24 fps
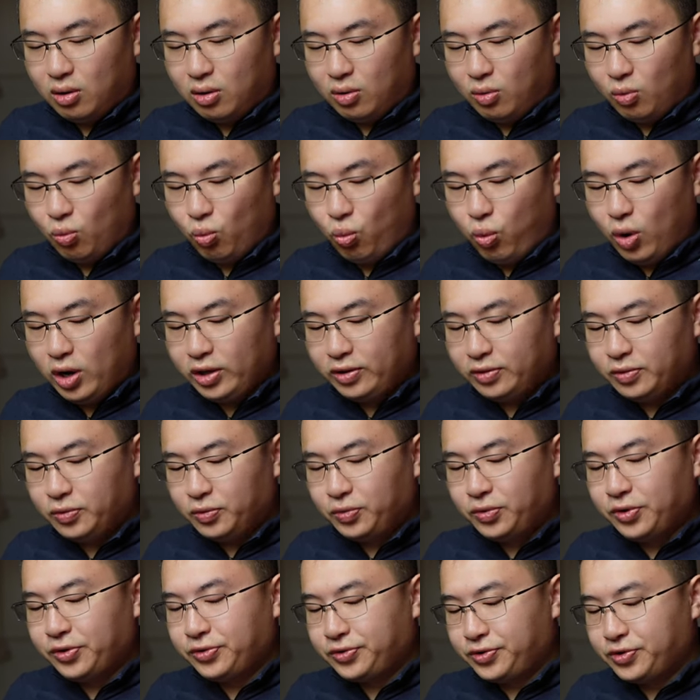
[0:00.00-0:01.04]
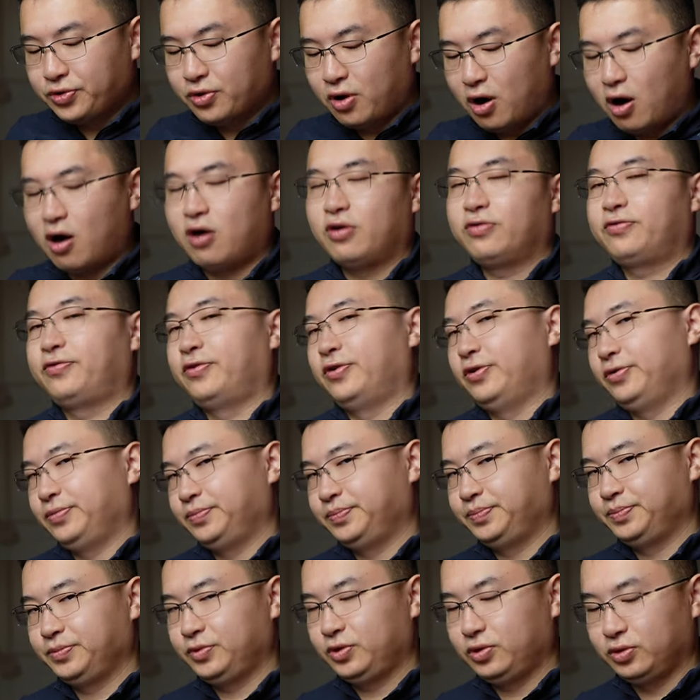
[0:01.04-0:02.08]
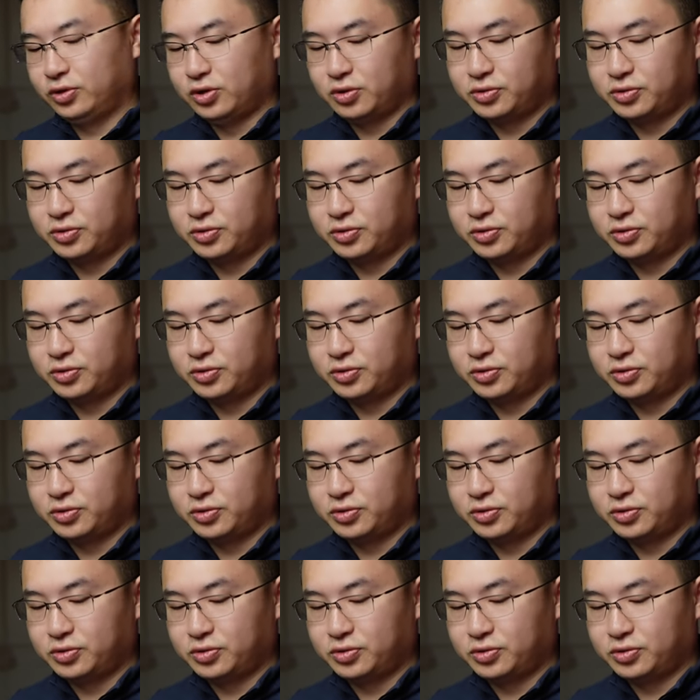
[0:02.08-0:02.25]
What will you offer to